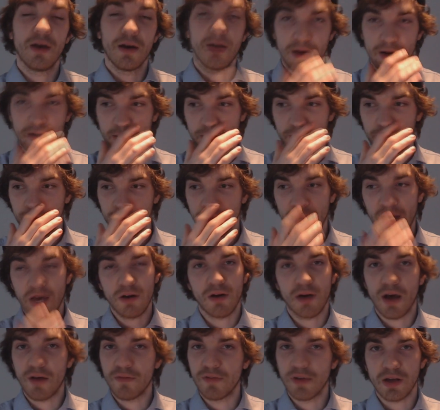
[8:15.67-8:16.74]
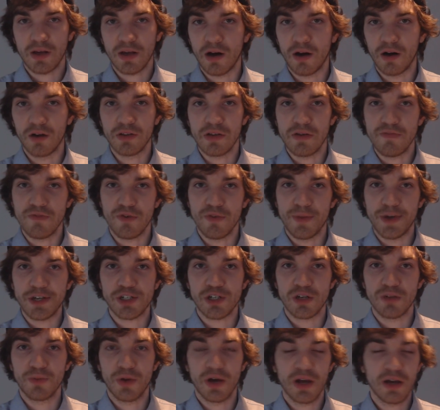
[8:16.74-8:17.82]
I don't have like all the
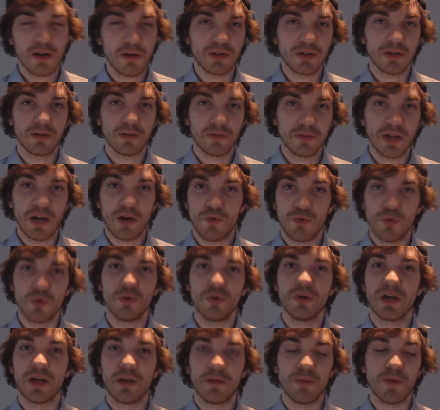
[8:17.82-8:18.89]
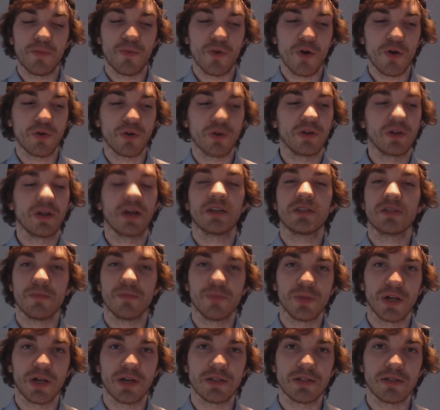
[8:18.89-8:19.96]
information, but I know that that rule can be broken at some
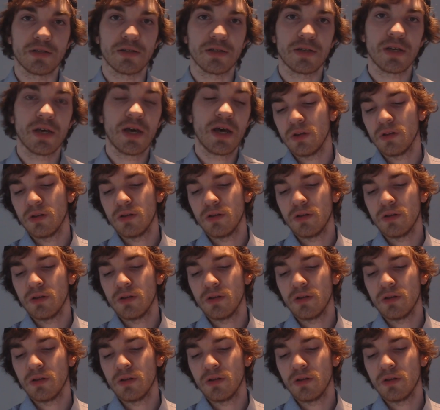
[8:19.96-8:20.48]
places.